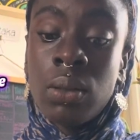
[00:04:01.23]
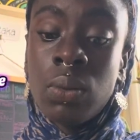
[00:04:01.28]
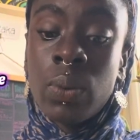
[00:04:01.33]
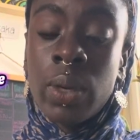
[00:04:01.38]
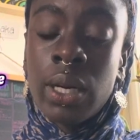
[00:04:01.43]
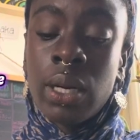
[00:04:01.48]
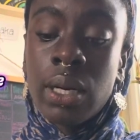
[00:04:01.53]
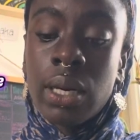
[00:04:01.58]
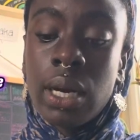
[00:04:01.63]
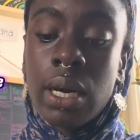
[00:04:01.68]
when
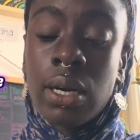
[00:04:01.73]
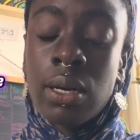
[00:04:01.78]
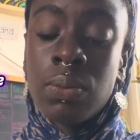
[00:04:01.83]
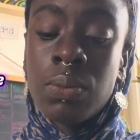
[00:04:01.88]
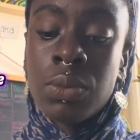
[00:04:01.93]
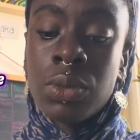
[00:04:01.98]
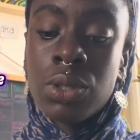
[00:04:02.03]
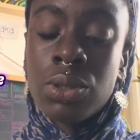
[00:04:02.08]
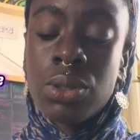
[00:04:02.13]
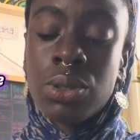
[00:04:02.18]
it
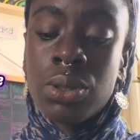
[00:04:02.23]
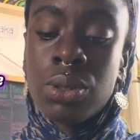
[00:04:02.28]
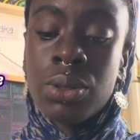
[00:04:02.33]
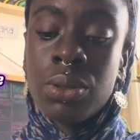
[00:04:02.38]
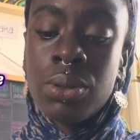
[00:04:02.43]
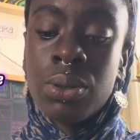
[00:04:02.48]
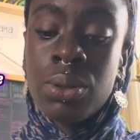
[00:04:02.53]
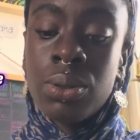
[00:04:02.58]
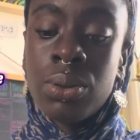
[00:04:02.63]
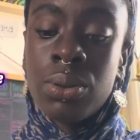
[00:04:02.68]
comes
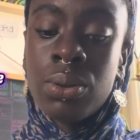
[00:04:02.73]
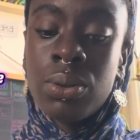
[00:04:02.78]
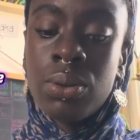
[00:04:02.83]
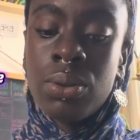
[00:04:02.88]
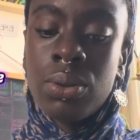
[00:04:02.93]
to,